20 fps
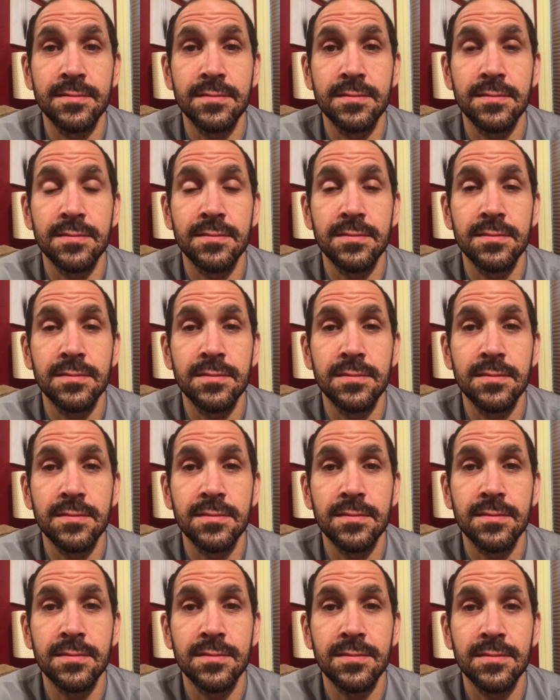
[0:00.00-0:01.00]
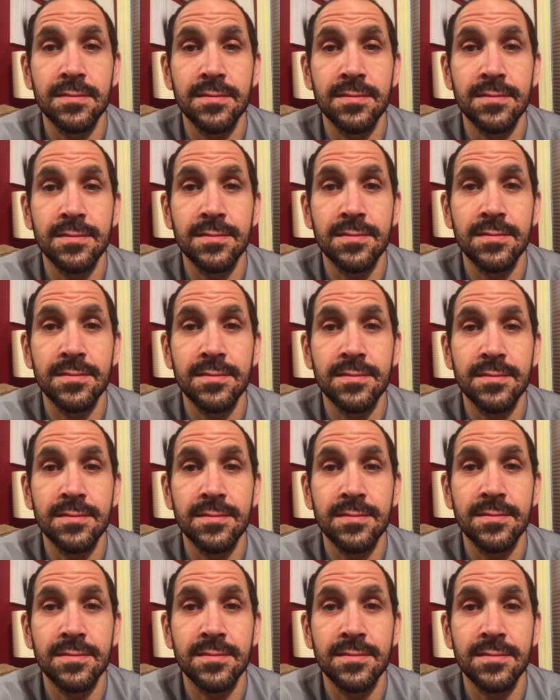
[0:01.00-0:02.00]

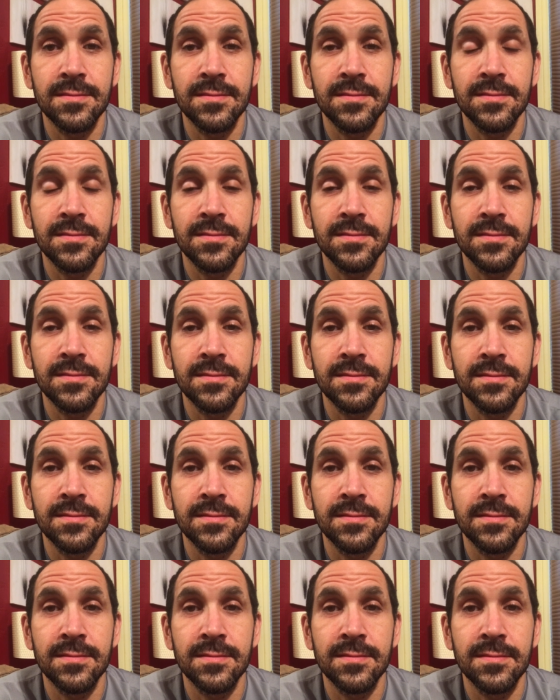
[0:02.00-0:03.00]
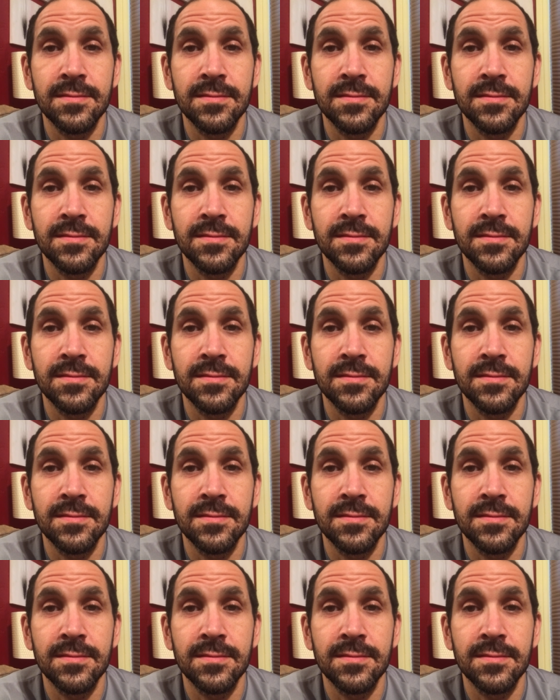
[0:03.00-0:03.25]
(silence)